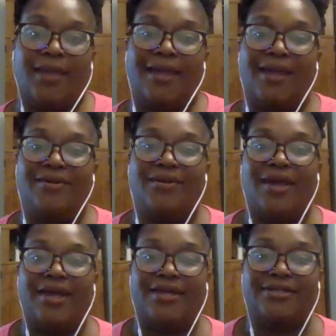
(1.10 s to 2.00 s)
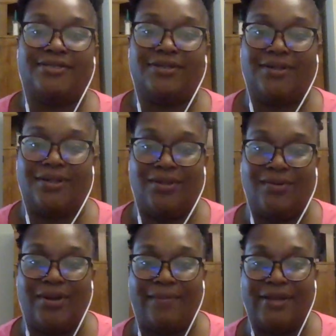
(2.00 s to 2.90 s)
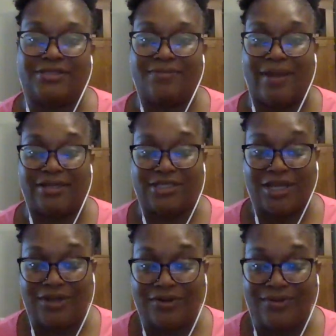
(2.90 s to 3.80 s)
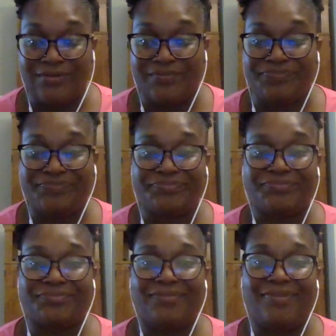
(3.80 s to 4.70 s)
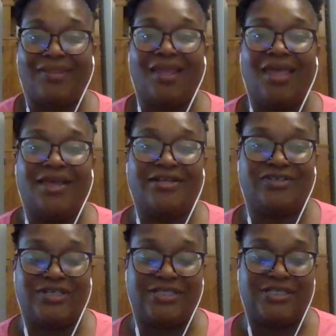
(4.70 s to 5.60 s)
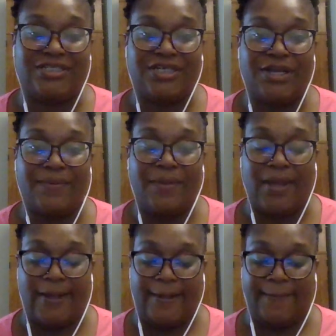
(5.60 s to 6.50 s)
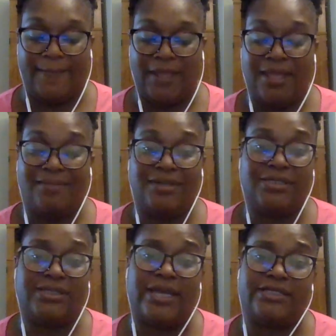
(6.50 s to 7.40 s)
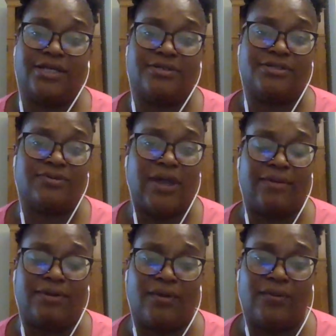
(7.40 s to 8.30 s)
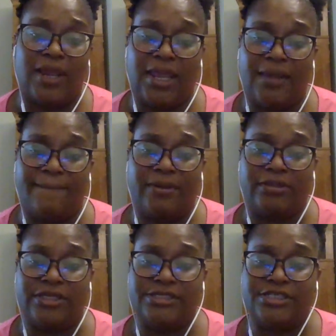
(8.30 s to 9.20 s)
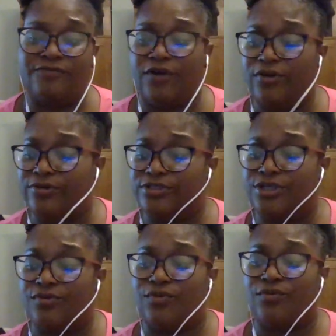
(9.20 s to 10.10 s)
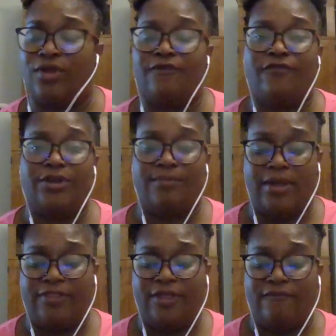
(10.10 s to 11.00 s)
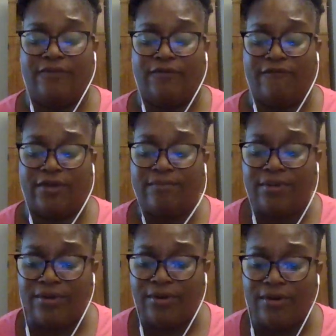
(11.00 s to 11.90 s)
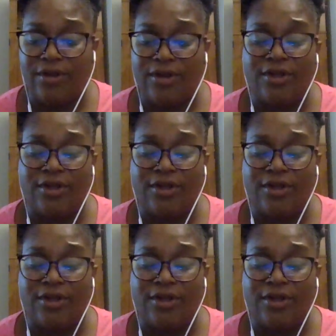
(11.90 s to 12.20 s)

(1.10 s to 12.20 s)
Hi you guys, welcome back to my channel, Trusted Gem. Please like, share, subscribe, donate. But this is Virgo's general read for the month of November.